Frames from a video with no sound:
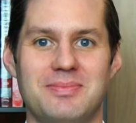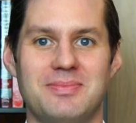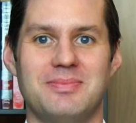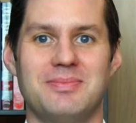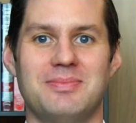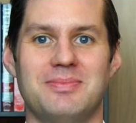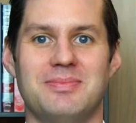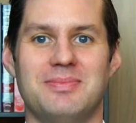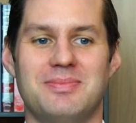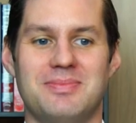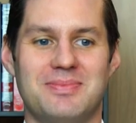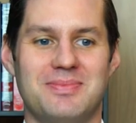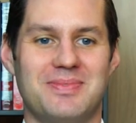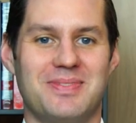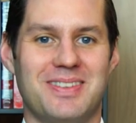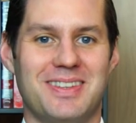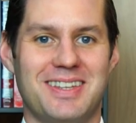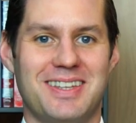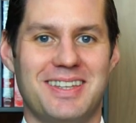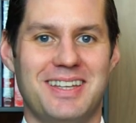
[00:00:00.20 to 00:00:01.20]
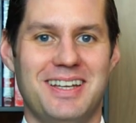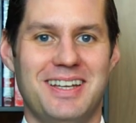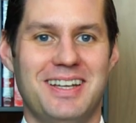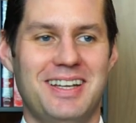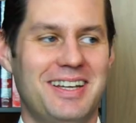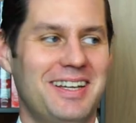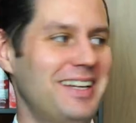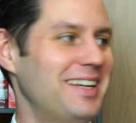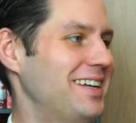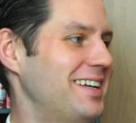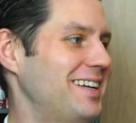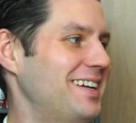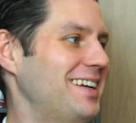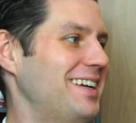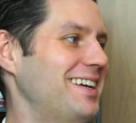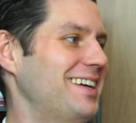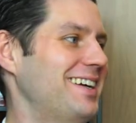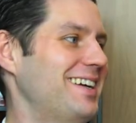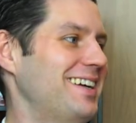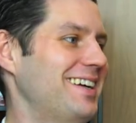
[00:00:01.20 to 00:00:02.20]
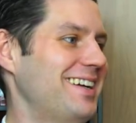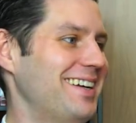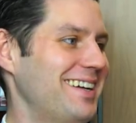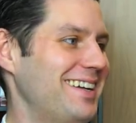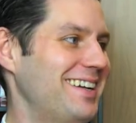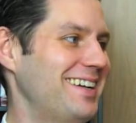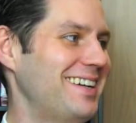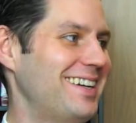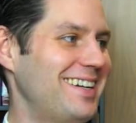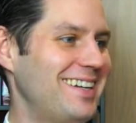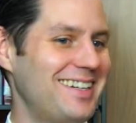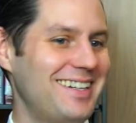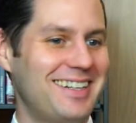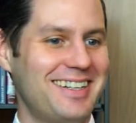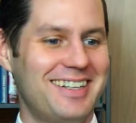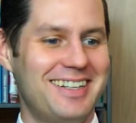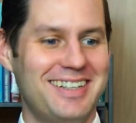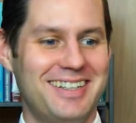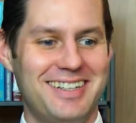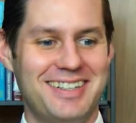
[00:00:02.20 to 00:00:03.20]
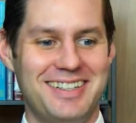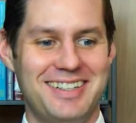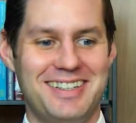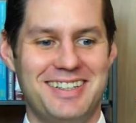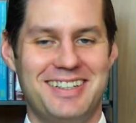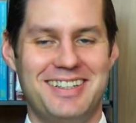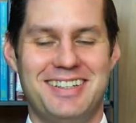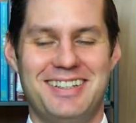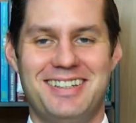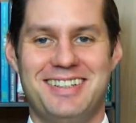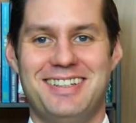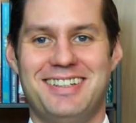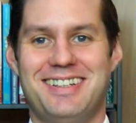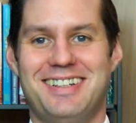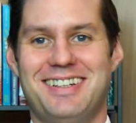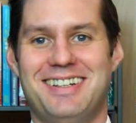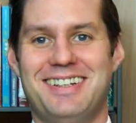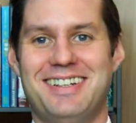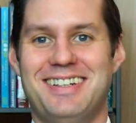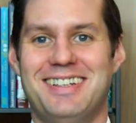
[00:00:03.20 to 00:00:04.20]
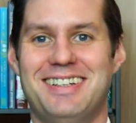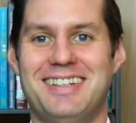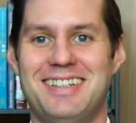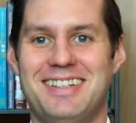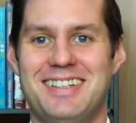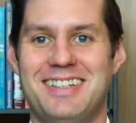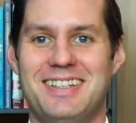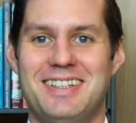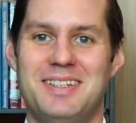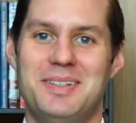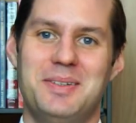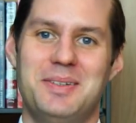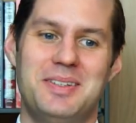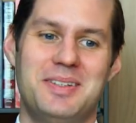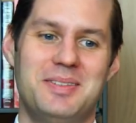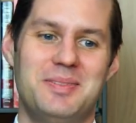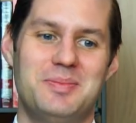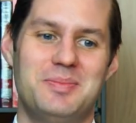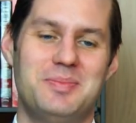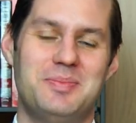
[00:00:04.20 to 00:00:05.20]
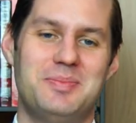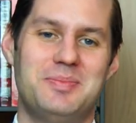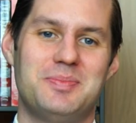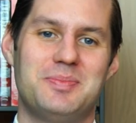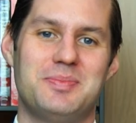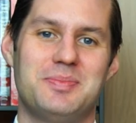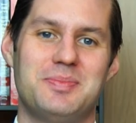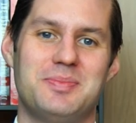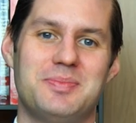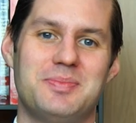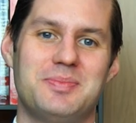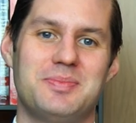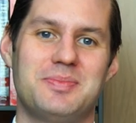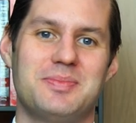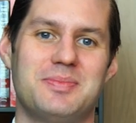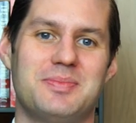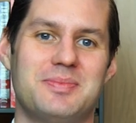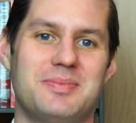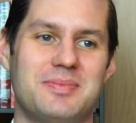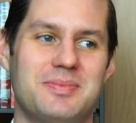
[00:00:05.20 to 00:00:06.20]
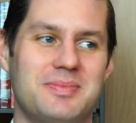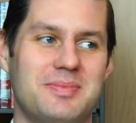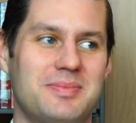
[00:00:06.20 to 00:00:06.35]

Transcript: No words are spoken by the person on screen.